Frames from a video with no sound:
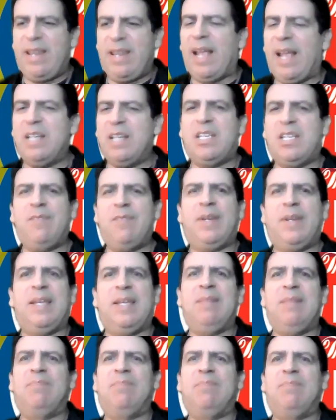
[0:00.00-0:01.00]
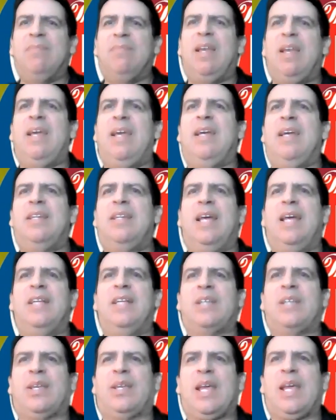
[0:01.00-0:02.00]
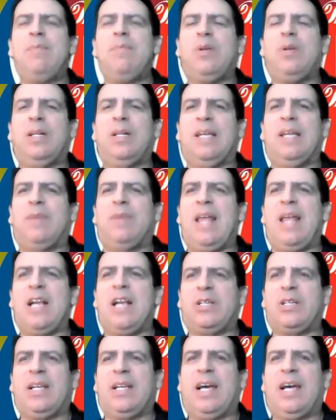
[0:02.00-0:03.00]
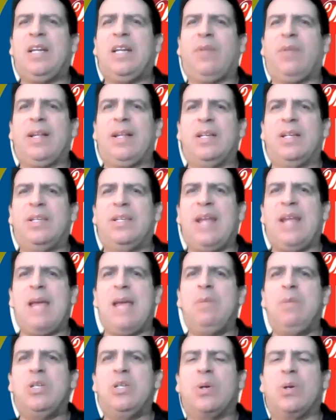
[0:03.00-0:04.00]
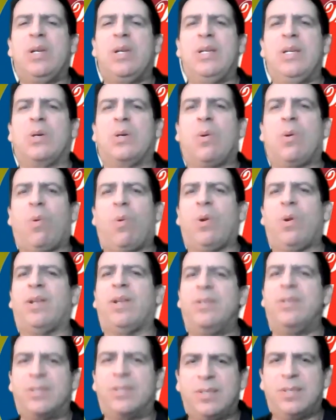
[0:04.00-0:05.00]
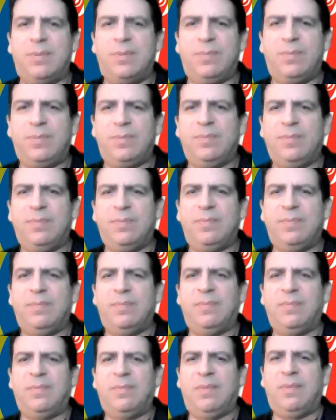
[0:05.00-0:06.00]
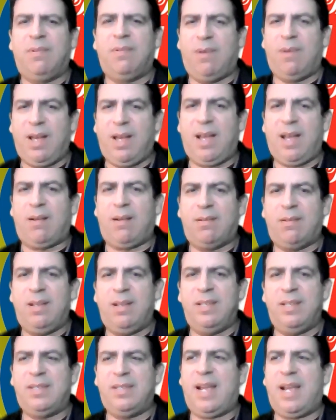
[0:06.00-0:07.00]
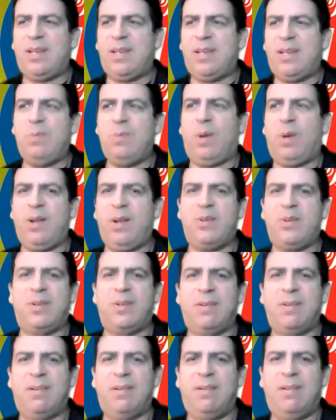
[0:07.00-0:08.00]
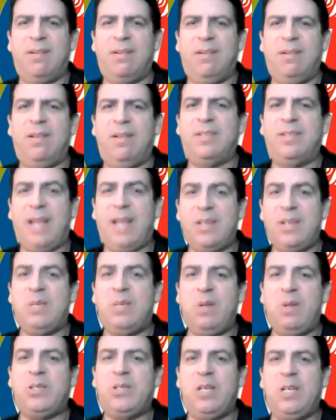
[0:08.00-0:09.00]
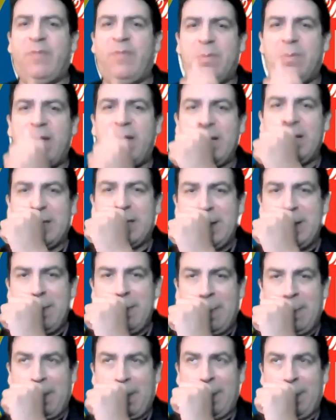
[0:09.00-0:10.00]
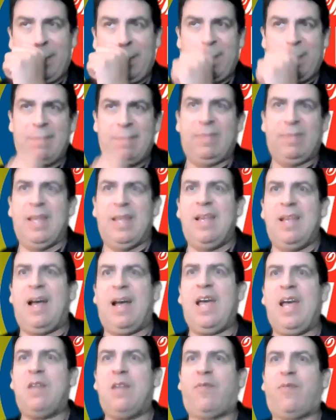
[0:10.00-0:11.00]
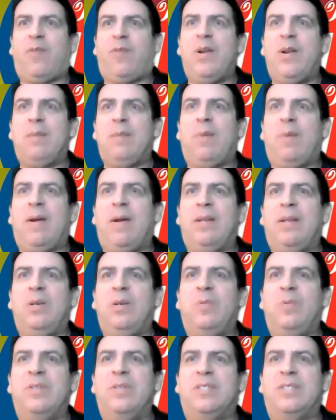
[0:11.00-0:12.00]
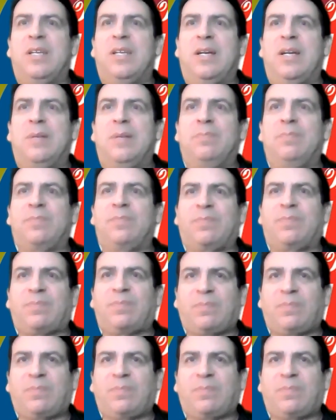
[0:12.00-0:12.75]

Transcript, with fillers: negativity. And as a chemical that will actually kind of like damage your inner organs. Wow, is that too much? Is that too much information? I had a friend of mine who was um,